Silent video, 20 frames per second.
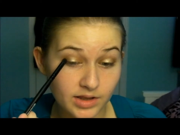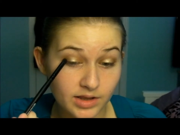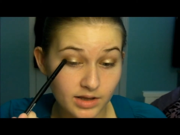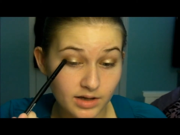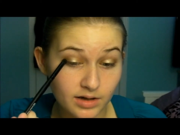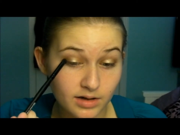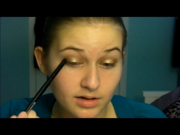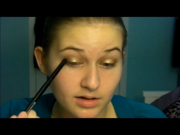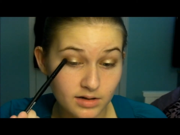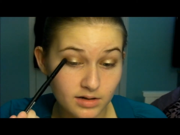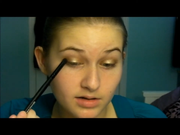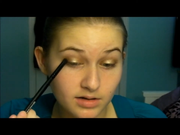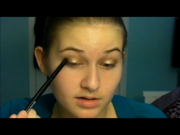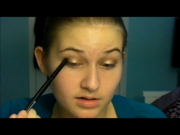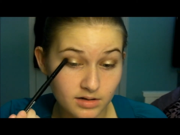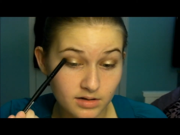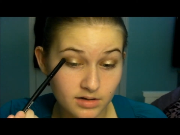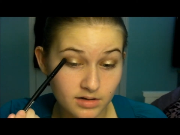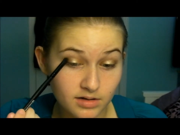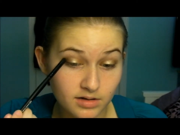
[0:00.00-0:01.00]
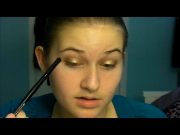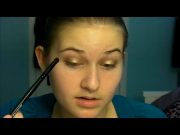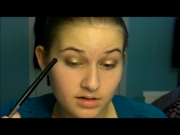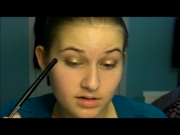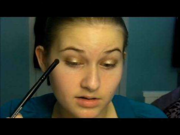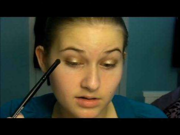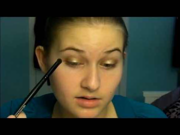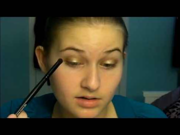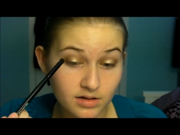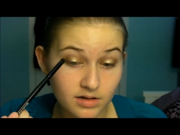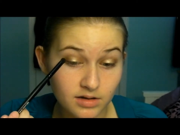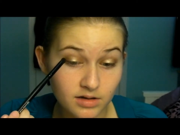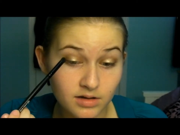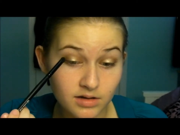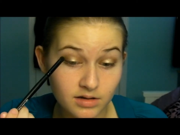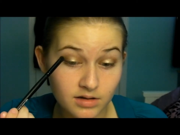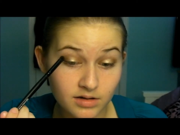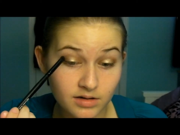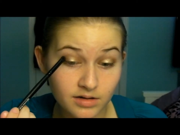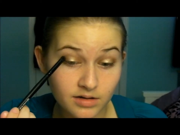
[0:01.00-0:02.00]

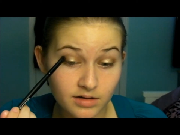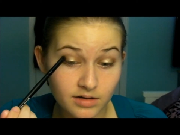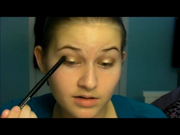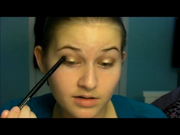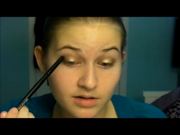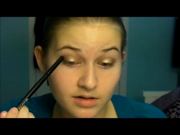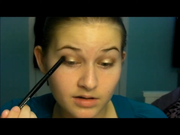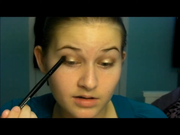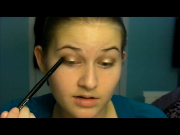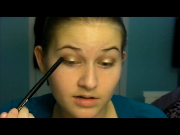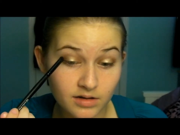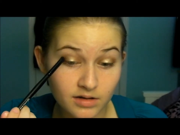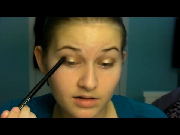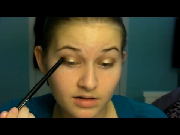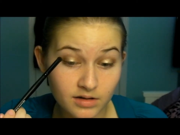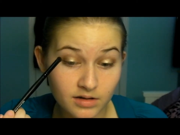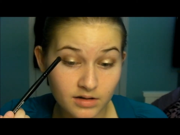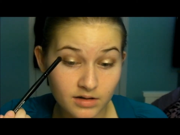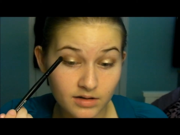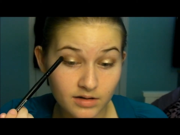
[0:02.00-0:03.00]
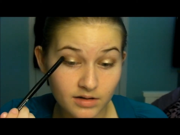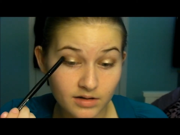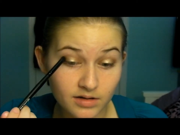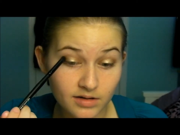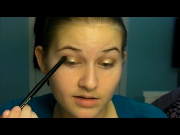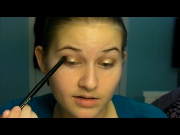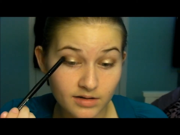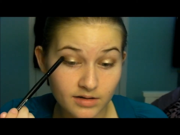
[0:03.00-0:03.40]
[no speech]